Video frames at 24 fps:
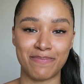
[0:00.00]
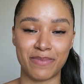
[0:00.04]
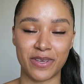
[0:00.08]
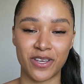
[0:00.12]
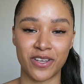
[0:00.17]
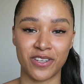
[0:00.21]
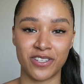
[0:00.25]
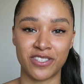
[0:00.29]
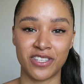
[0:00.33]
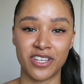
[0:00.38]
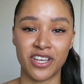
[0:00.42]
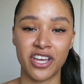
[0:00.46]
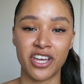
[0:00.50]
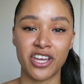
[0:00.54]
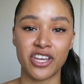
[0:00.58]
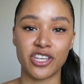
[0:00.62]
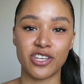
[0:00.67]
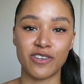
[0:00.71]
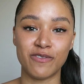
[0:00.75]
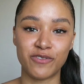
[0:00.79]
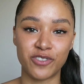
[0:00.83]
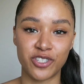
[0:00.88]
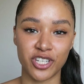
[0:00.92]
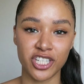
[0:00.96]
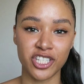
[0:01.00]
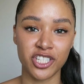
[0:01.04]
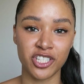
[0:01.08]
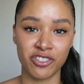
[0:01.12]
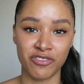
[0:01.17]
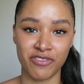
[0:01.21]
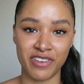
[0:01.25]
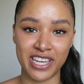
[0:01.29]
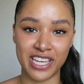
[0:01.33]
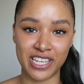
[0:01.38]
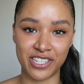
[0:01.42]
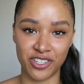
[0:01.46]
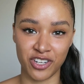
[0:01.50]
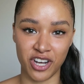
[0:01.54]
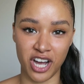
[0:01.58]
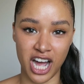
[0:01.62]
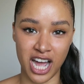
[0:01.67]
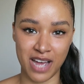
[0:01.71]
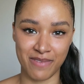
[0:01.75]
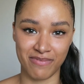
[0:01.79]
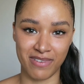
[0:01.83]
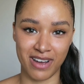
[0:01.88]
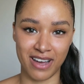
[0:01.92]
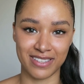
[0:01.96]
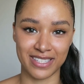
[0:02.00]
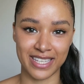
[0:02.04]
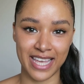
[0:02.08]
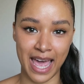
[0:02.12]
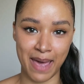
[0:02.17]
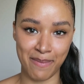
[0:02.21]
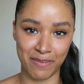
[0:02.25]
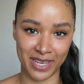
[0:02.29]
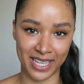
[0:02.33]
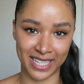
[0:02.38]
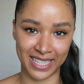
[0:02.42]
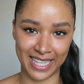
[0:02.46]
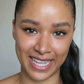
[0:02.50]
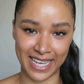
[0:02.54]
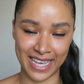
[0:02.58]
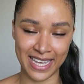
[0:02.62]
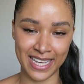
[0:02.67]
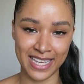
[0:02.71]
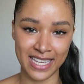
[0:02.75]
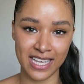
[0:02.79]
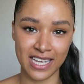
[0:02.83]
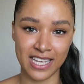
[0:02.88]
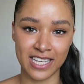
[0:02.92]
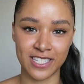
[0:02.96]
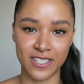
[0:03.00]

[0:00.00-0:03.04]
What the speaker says: because you've just treated your eyebrows chemically,